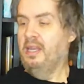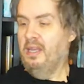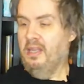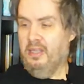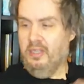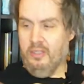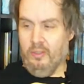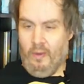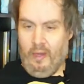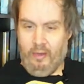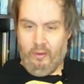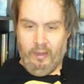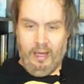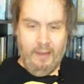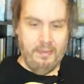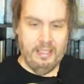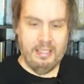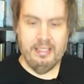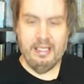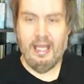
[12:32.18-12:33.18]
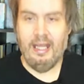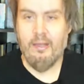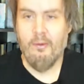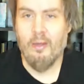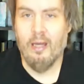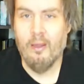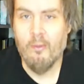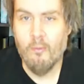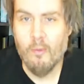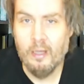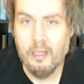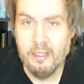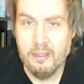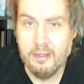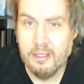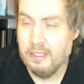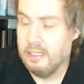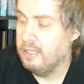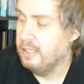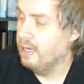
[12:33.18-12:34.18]
So I grabbed exactly what I
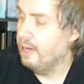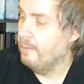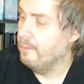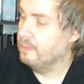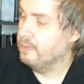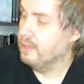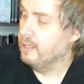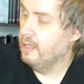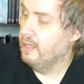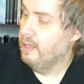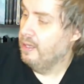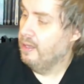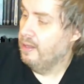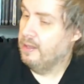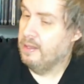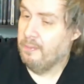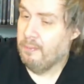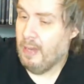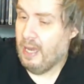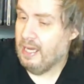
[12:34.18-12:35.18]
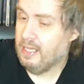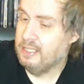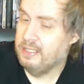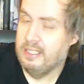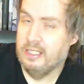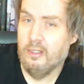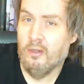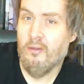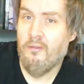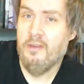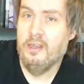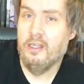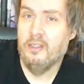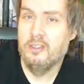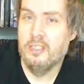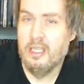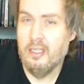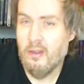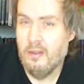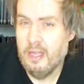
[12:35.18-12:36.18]
wanted. The box single
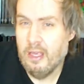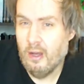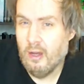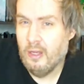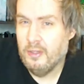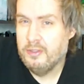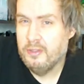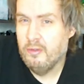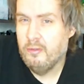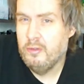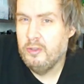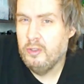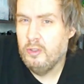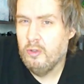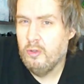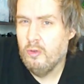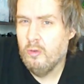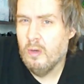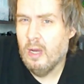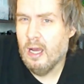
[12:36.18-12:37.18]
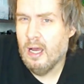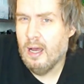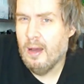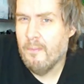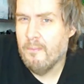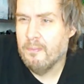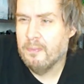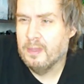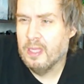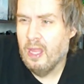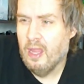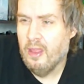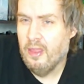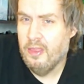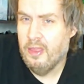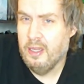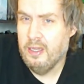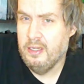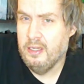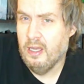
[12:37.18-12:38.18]
figures, I know they also do
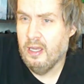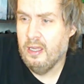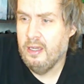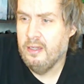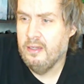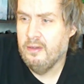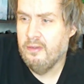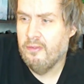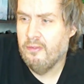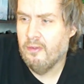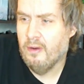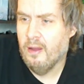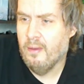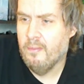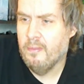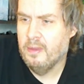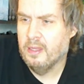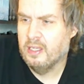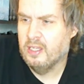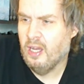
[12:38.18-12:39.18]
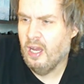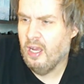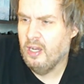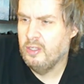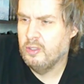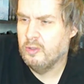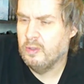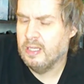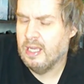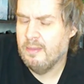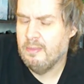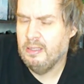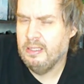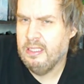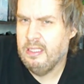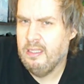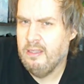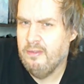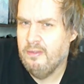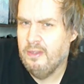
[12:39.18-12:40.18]
the Nun from The Conjuring, I
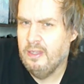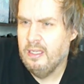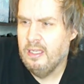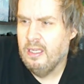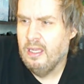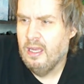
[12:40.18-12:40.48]
believe,